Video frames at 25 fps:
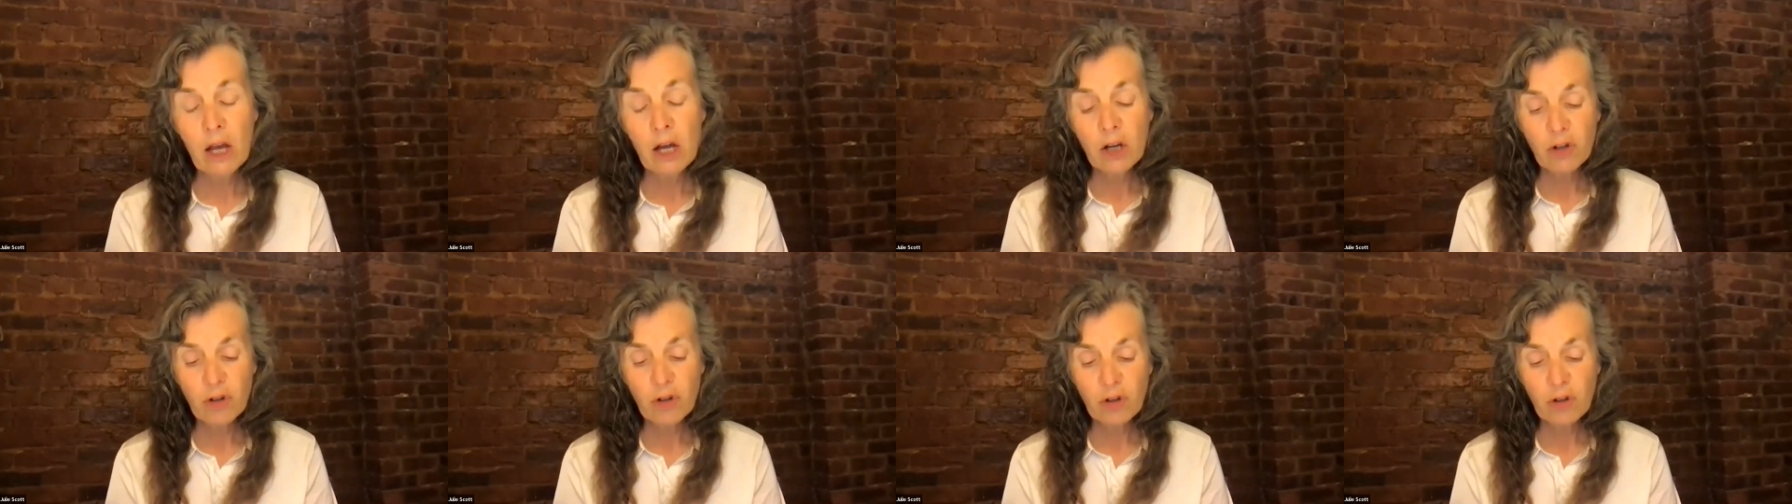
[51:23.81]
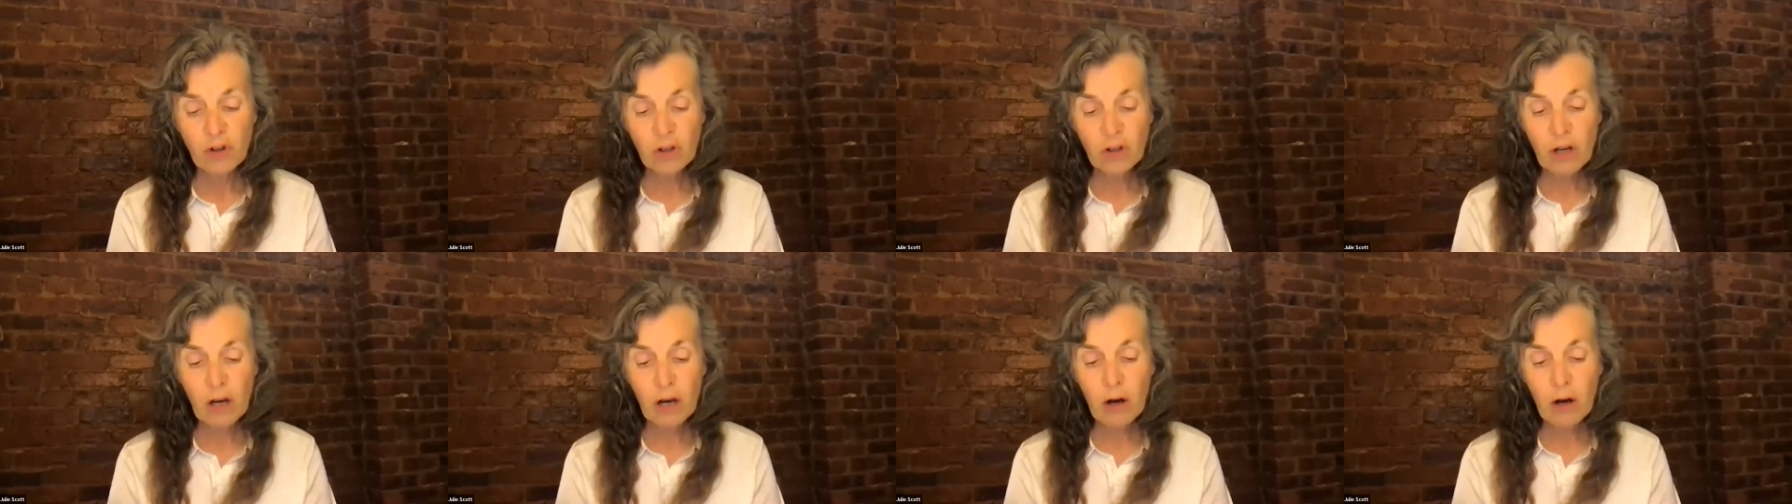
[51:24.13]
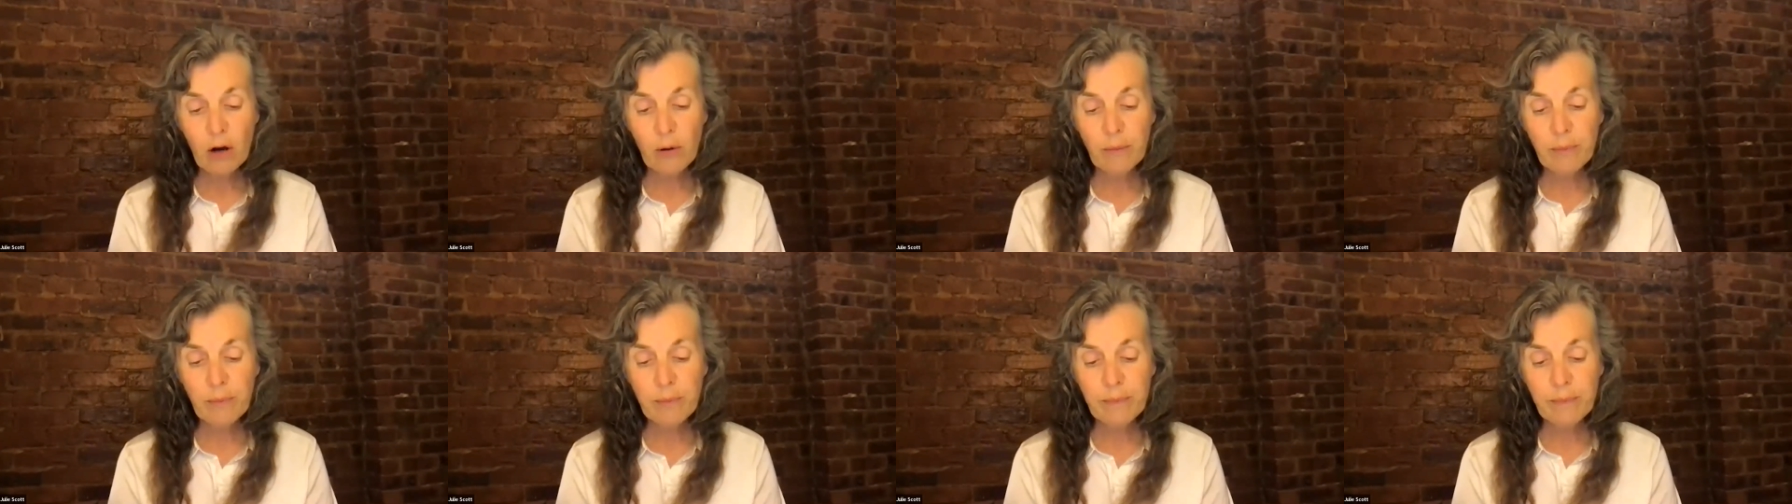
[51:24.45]

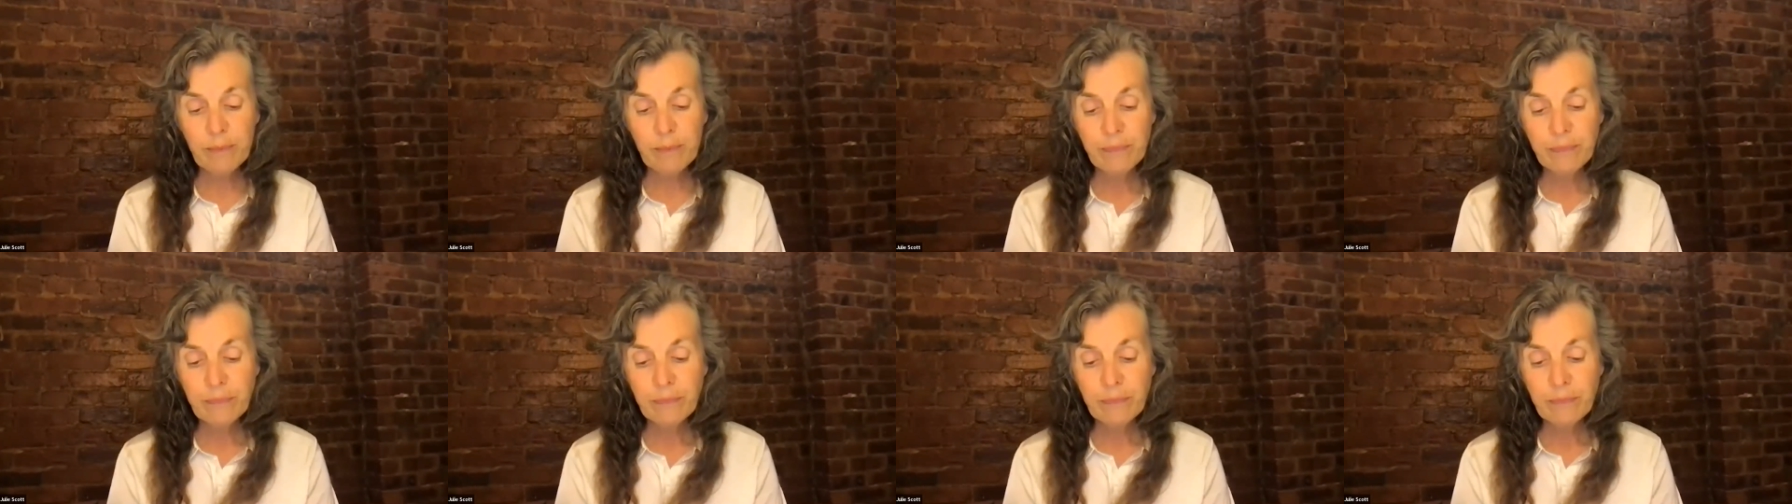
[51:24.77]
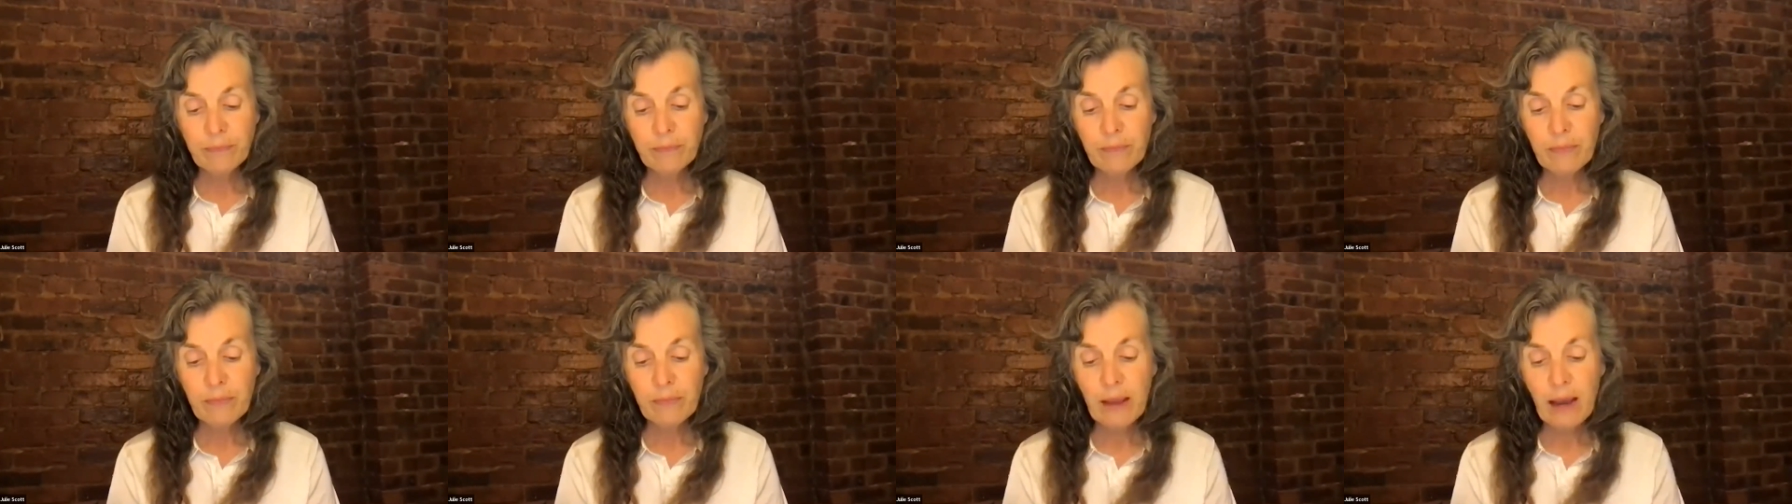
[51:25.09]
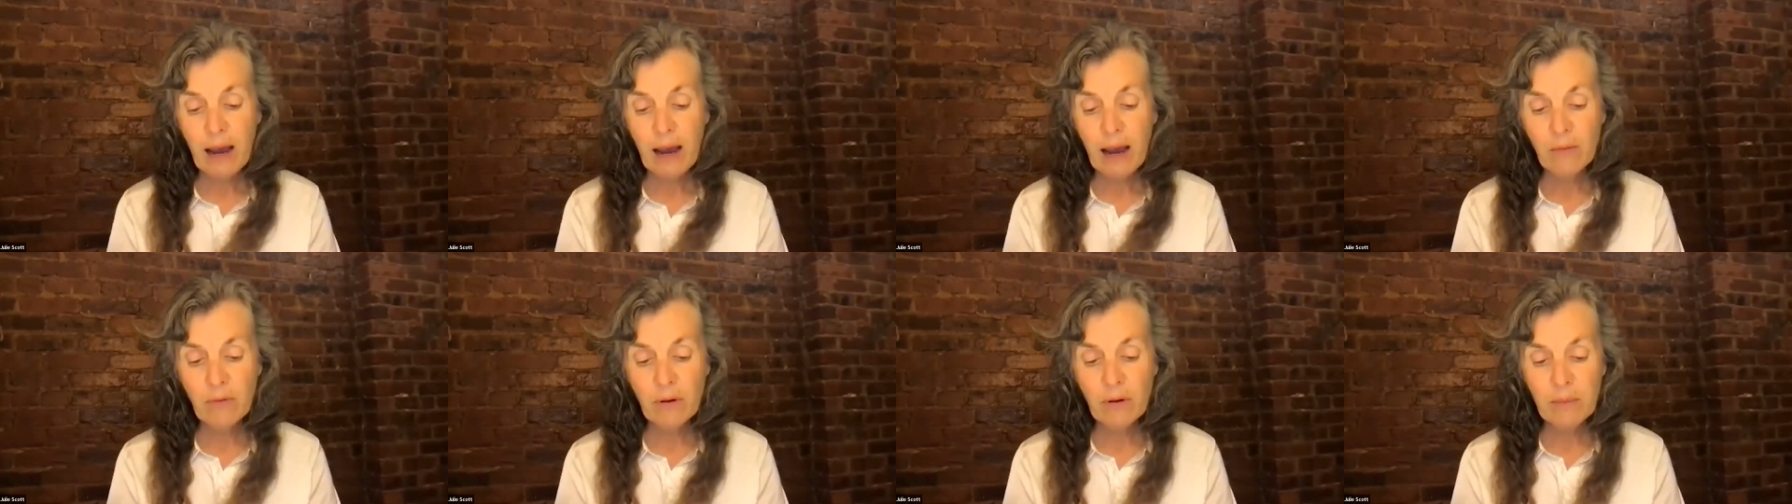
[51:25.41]
So
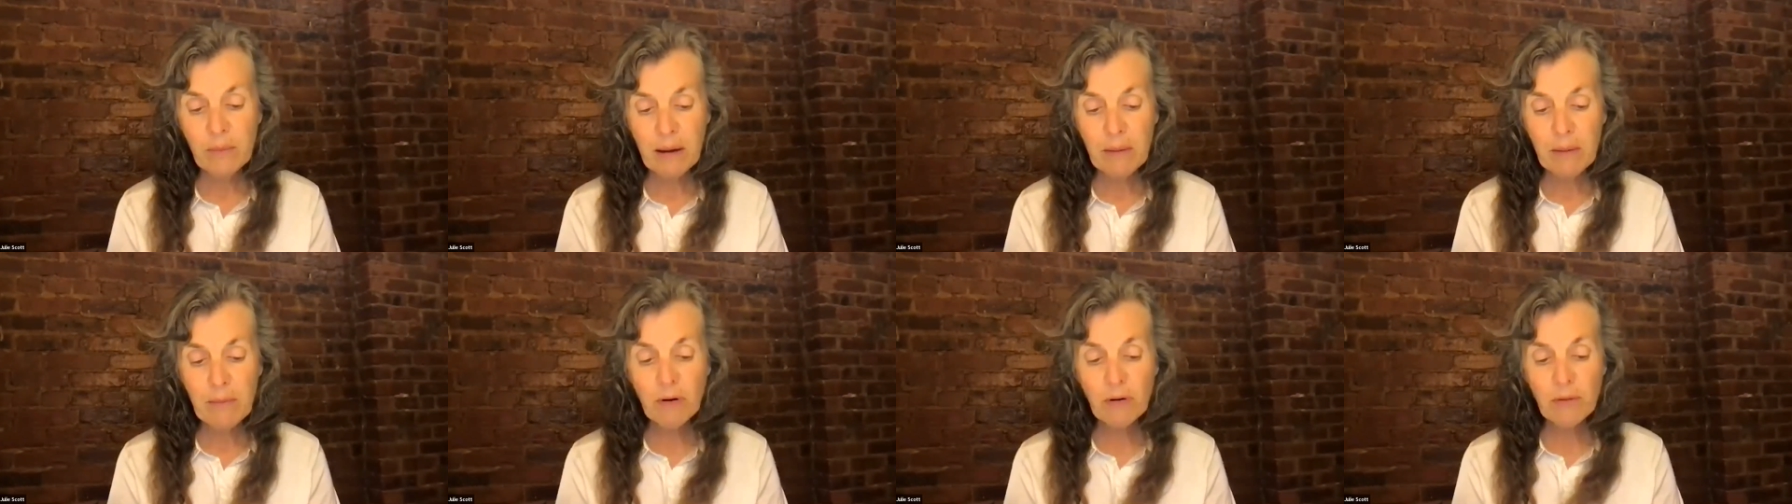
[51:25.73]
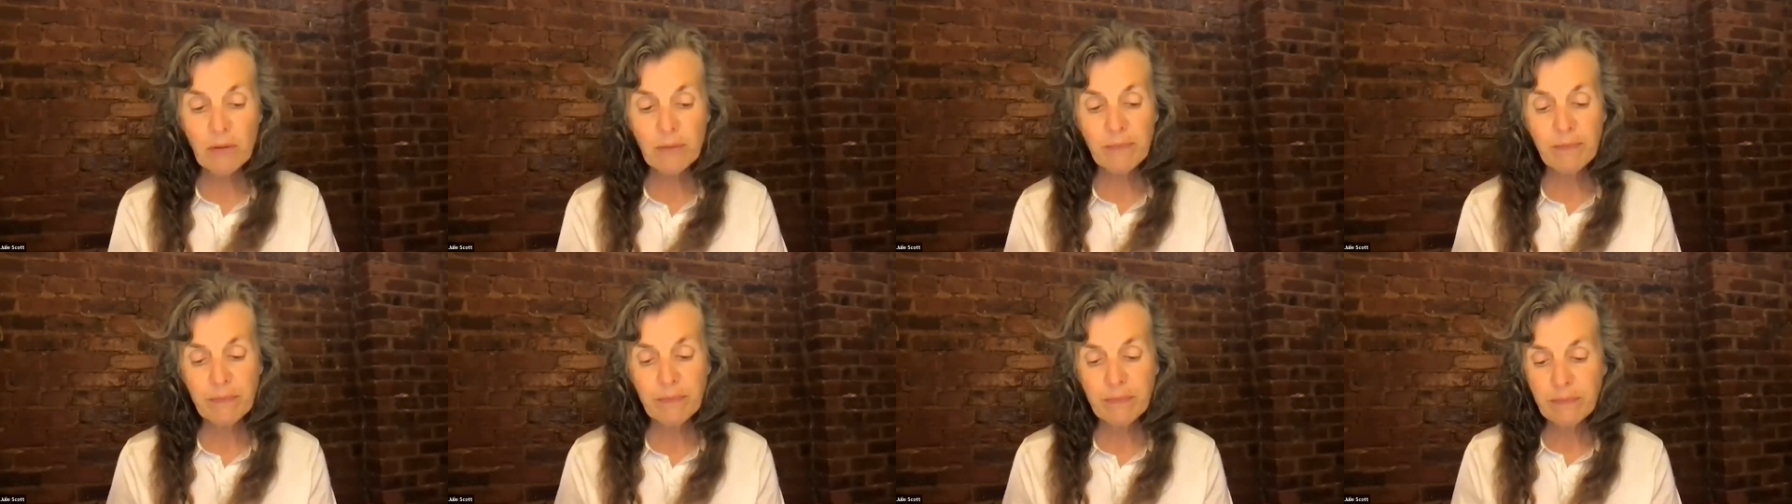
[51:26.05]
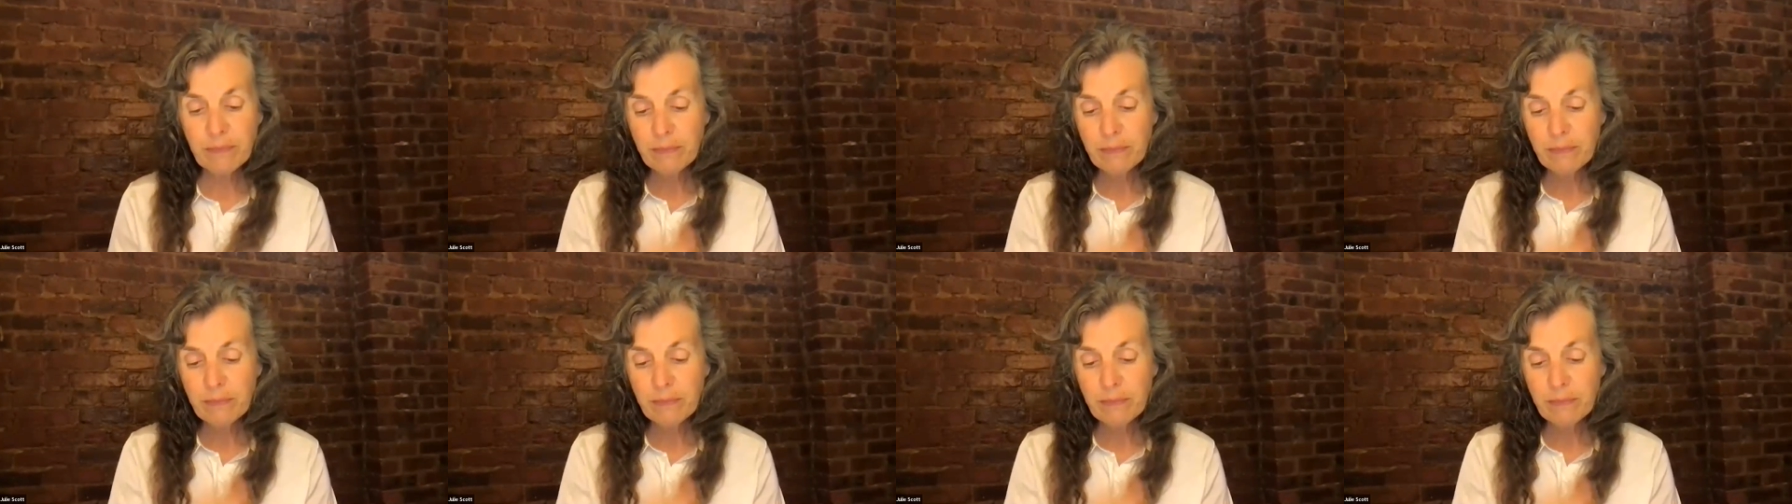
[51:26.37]
I remember